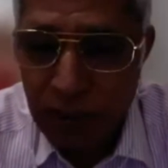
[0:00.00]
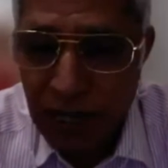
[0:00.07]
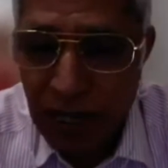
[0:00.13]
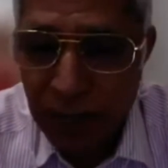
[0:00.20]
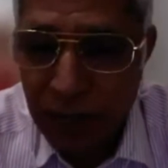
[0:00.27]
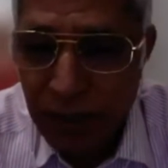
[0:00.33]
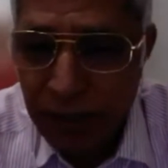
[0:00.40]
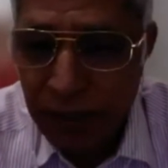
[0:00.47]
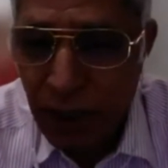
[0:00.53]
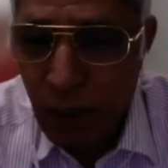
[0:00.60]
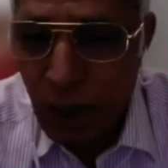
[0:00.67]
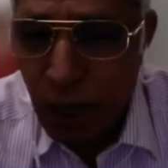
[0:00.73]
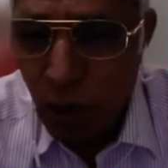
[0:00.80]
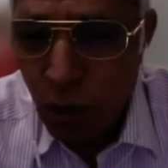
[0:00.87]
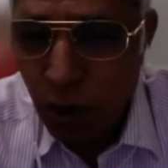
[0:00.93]
to say that
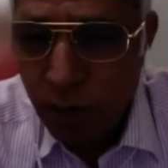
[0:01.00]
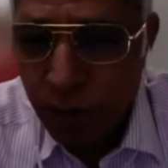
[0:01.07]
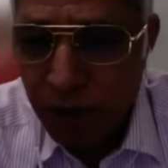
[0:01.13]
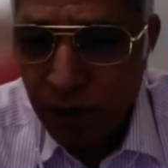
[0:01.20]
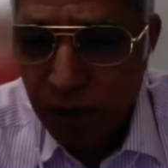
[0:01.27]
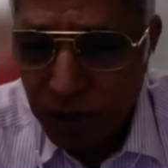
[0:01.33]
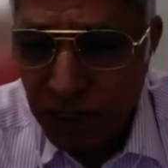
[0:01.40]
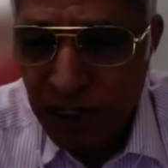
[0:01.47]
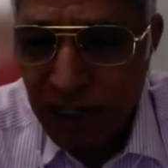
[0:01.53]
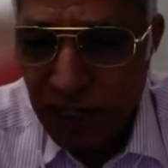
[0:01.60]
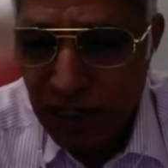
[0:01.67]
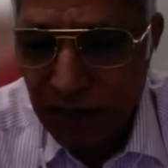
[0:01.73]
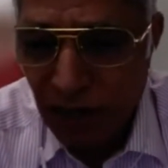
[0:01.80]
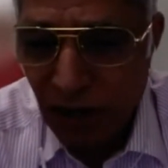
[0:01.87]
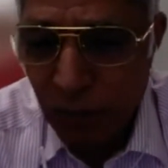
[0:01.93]
over a period of 3
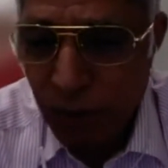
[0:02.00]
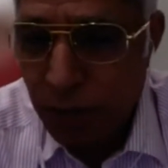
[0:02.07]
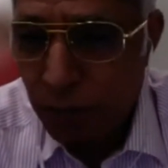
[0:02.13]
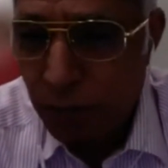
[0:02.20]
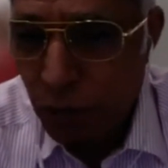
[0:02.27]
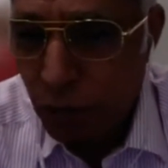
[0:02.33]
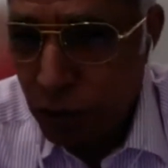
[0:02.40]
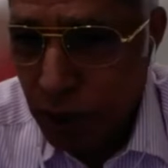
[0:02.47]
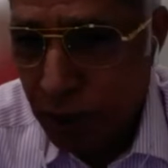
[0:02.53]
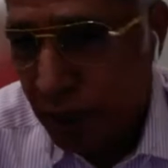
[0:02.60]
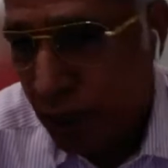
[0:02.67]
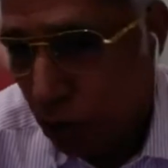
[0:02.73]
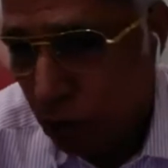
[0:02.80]
years, I've been able to run